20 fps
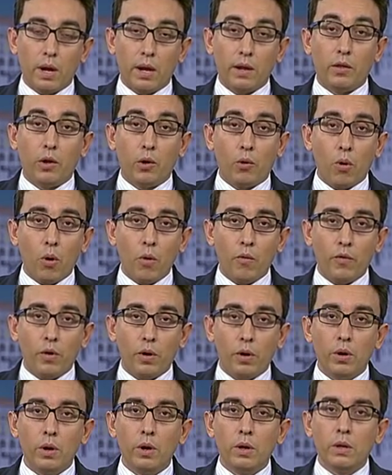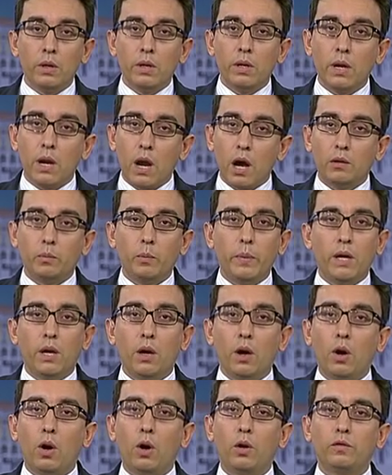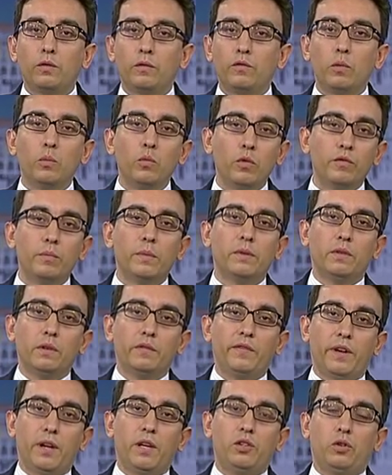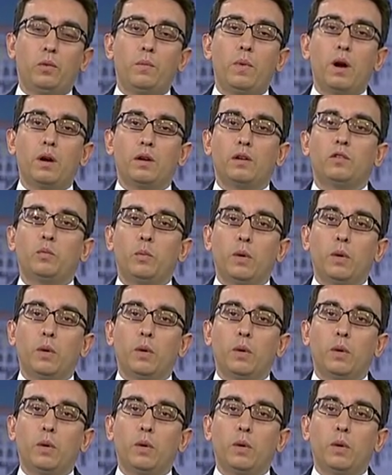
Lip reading: And they're over not because of the movements in financial markets,